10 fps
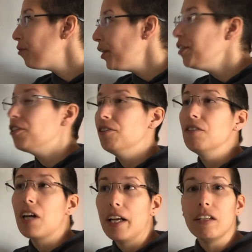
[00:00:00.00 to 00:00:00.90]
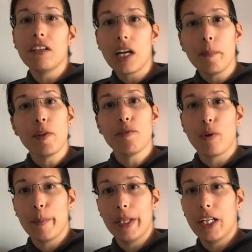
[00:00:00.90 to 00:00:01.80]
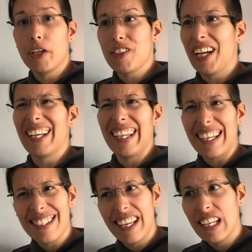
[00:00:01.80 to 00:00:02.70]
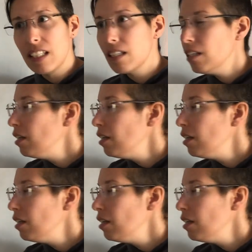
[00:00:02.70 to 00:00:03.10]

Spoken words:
free to kind of look up the formula or try to guess it